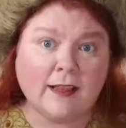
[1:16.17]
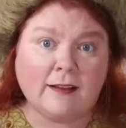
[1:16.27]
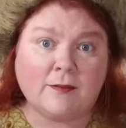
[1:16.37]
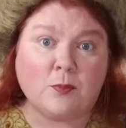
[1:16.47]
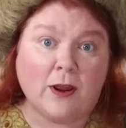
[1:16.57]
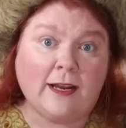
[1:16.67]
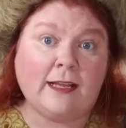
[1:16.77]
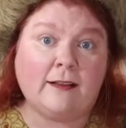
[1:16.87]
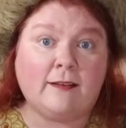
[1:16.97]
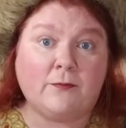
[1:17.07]
that's
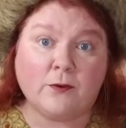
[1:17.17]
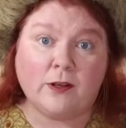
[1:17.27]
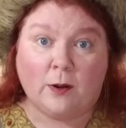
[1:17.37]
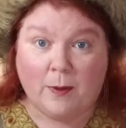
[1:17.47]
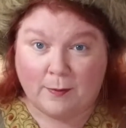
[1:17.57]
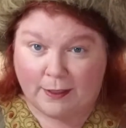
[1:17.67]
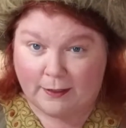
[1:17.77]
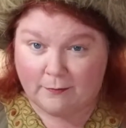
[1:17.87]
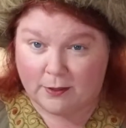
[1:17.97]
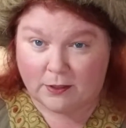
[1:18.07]
bready, except for, you know, maybe
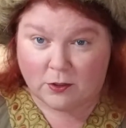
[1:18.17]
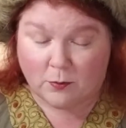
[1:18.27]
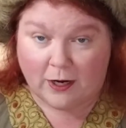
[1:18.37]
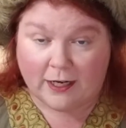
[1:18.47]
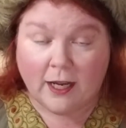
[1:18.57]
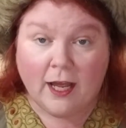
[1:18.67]
gingerbread,